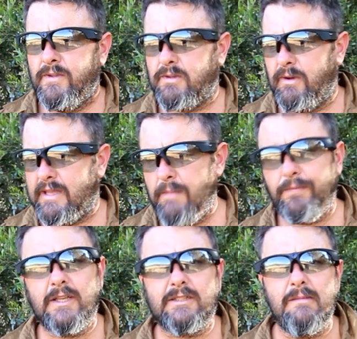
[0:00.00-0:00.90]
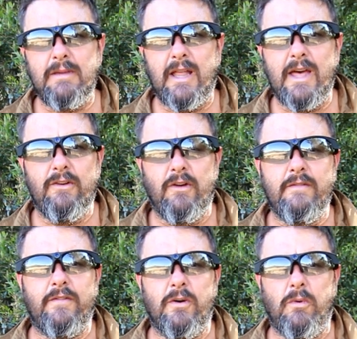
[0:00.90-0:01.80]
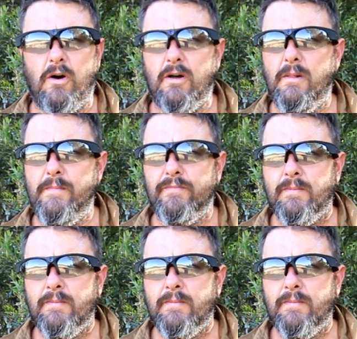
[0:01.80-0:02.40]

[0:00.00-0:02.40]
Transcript: So I kept the stimulator on for a while